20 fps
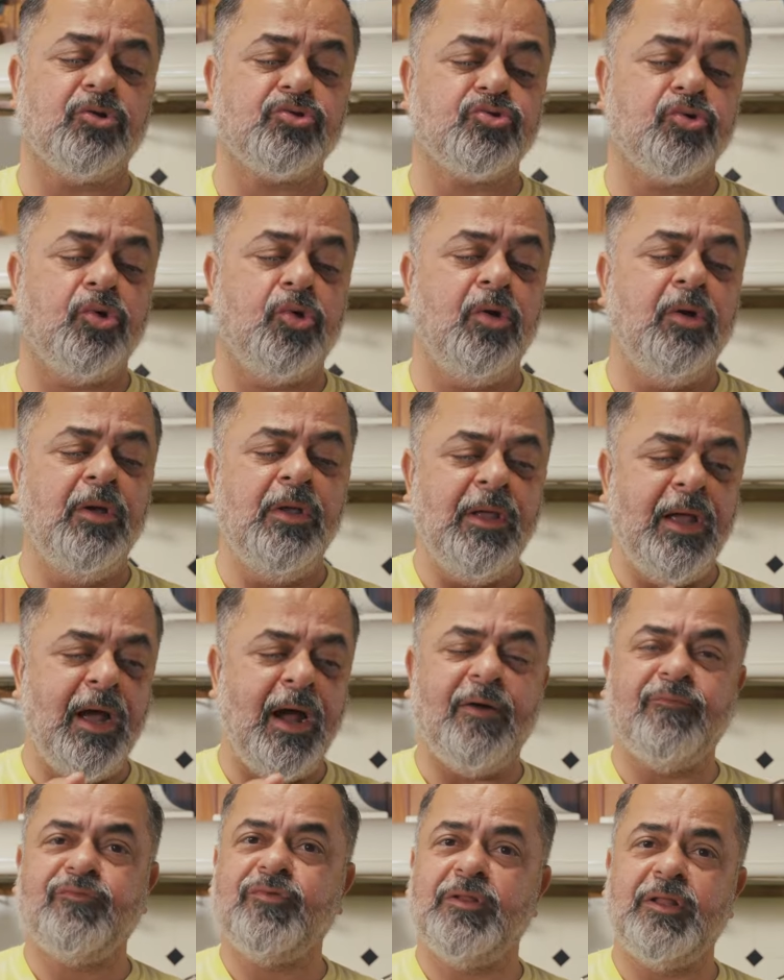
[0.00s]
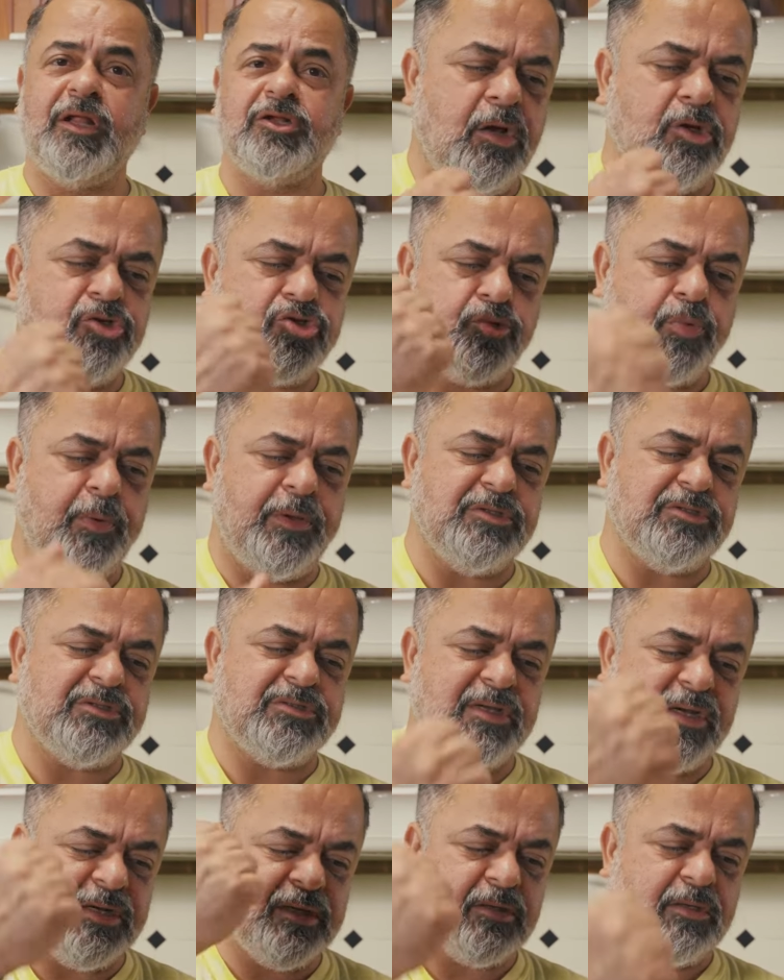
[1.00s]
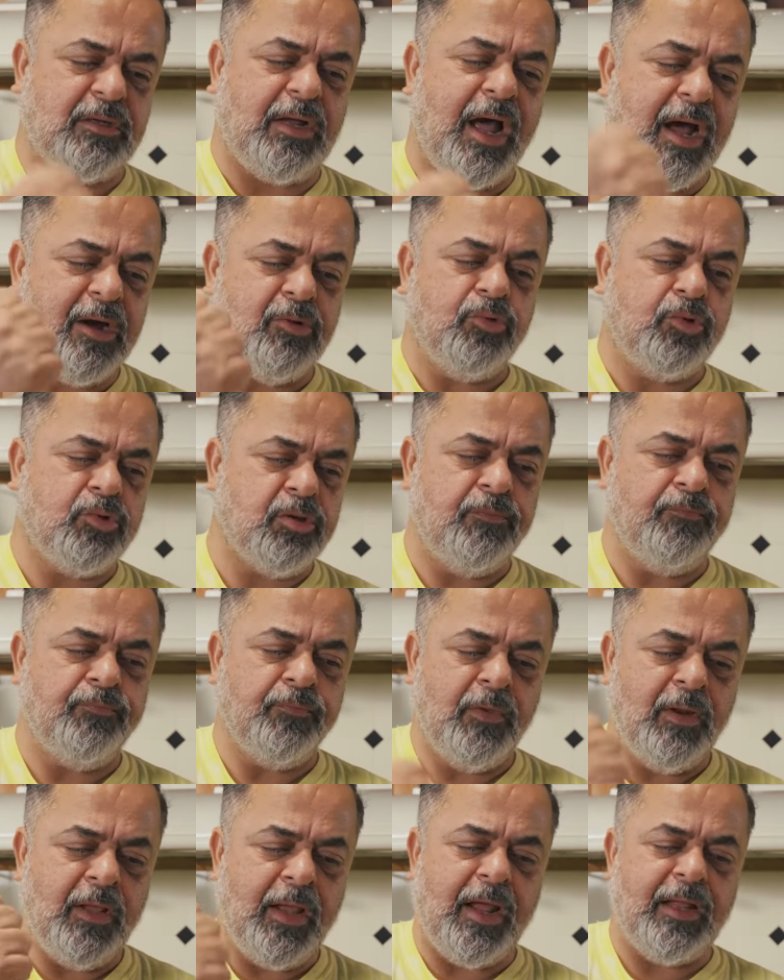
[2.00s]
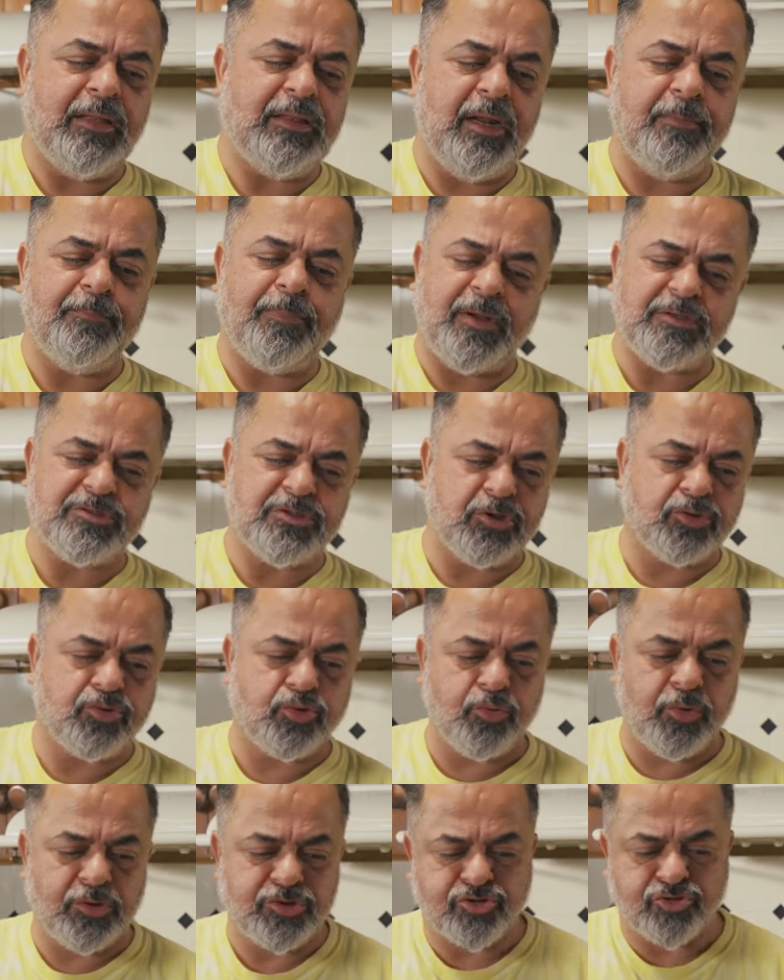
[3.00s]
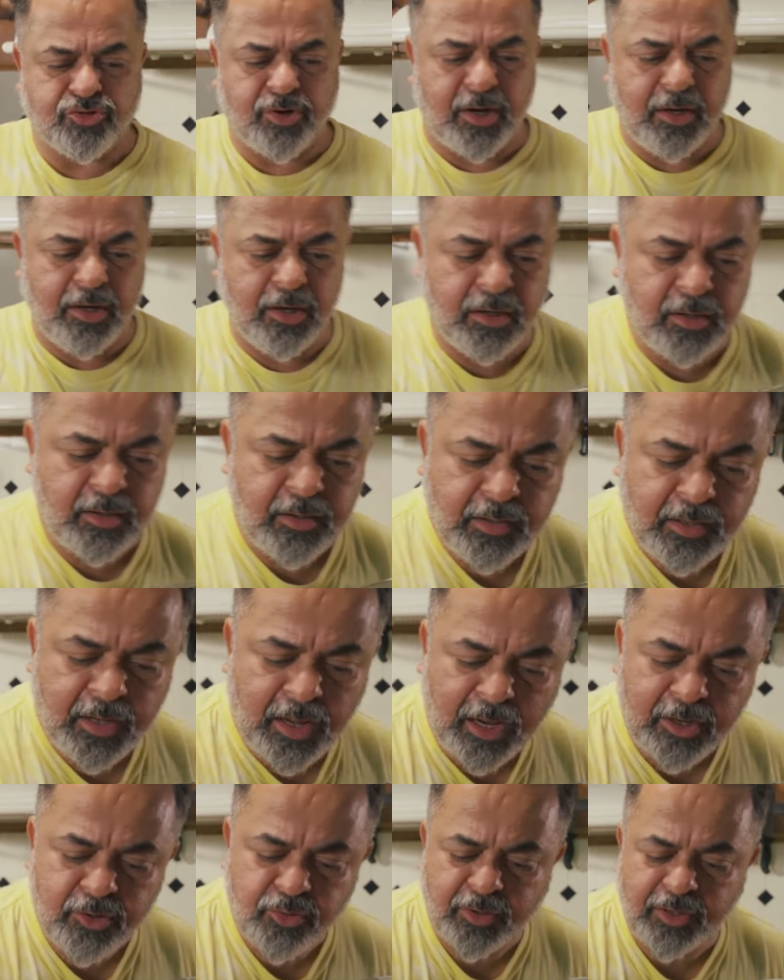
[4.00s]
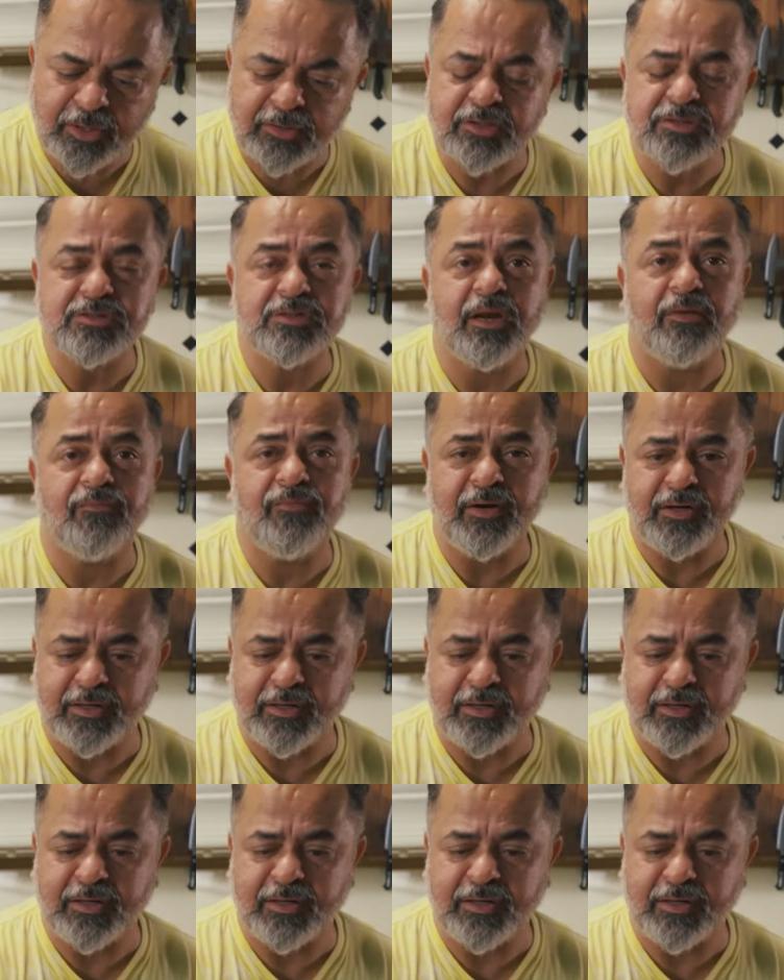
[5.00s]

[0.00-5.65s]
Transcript: so. After that, squeeze it out and then pass it through a strainer, and you get this lovely